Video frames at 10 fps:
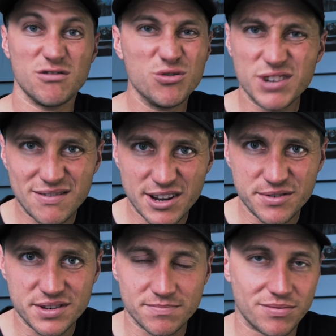or
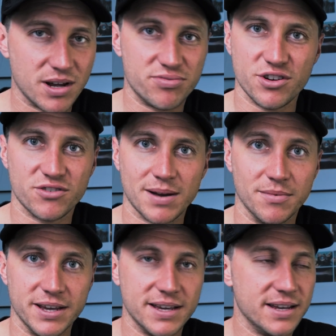download a program.
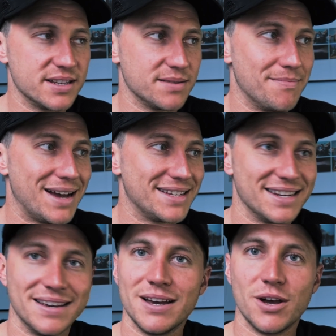Like, it doesn't
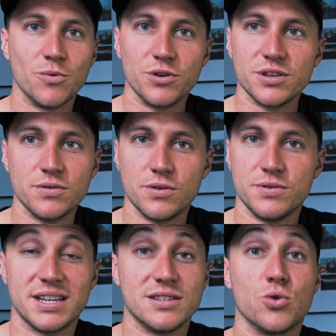matter what you use
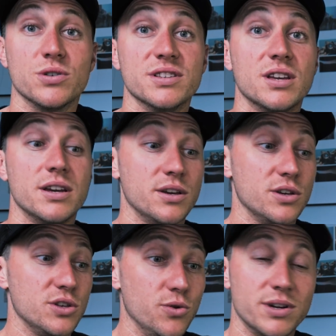as long as
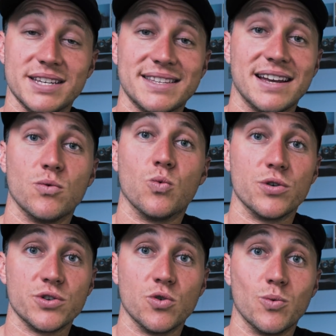you understand
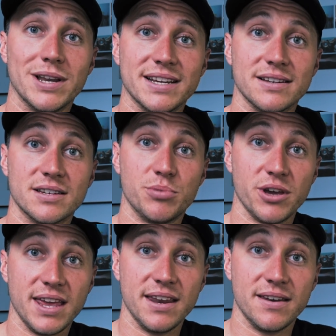what you're willing to
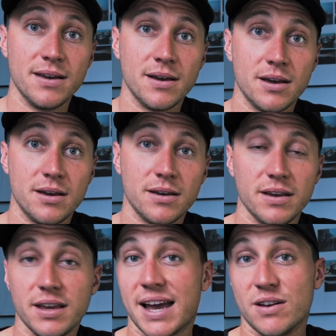put in
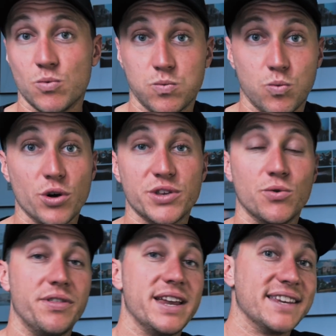and what you'll
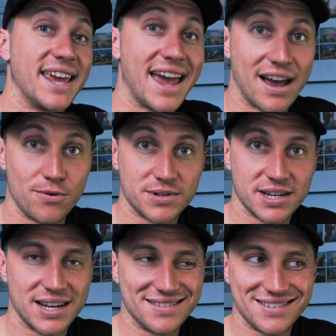then get out.
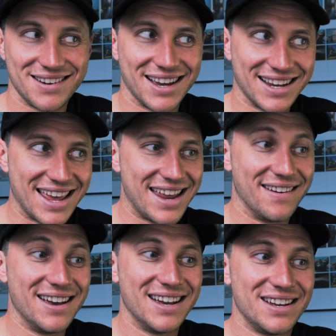And
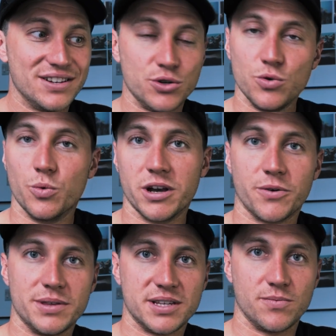again, do work
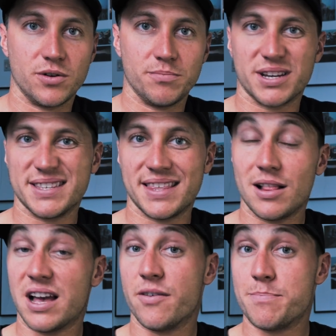with someone because they'll
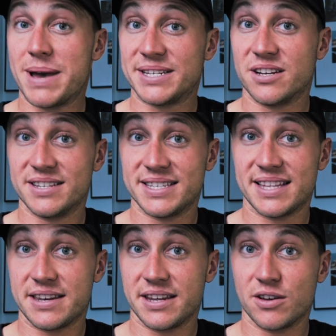have a better
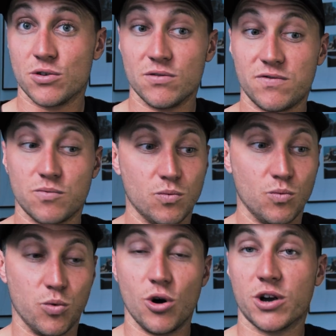understanding of
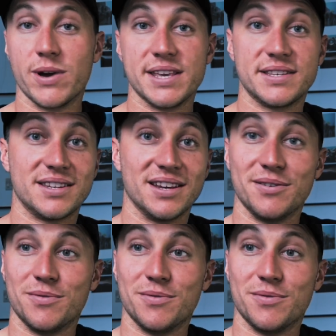what equates to